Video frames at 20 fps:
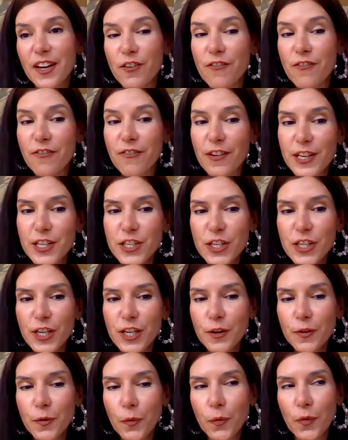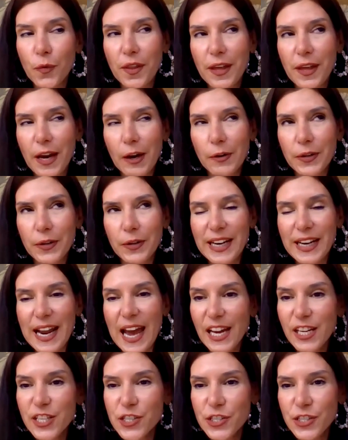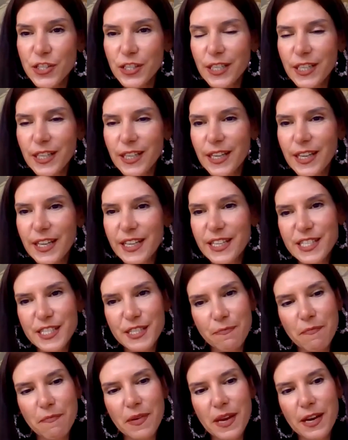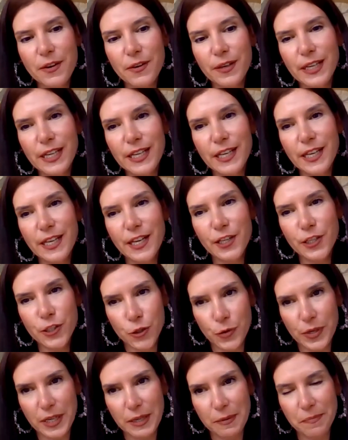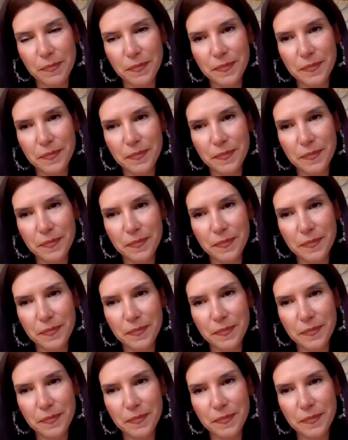a vision without an action is merely a dream.